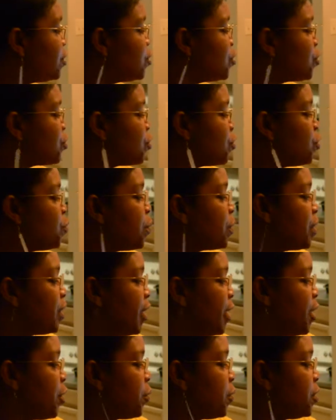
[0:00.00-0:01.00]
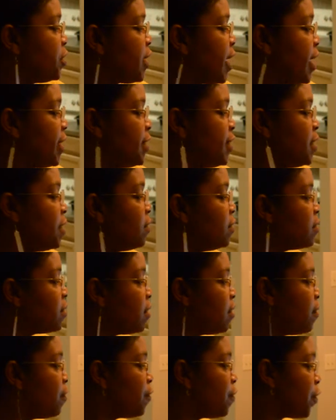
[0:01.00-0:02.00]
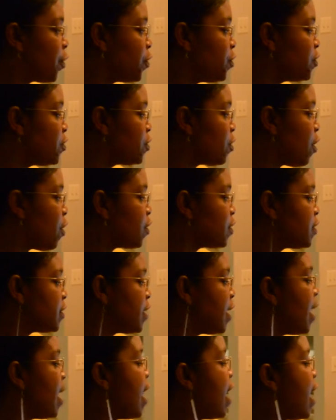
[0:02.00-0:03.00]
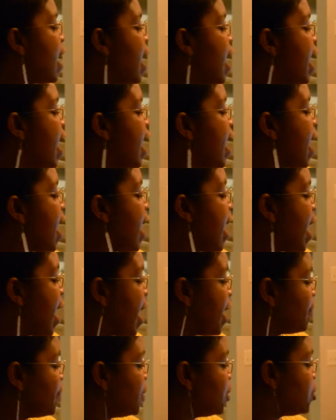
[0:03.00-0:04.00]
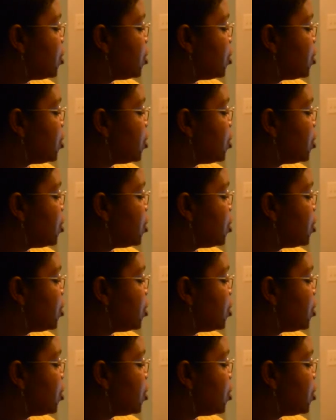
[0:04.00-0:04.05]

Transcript: is true with language. As the adult first talks at the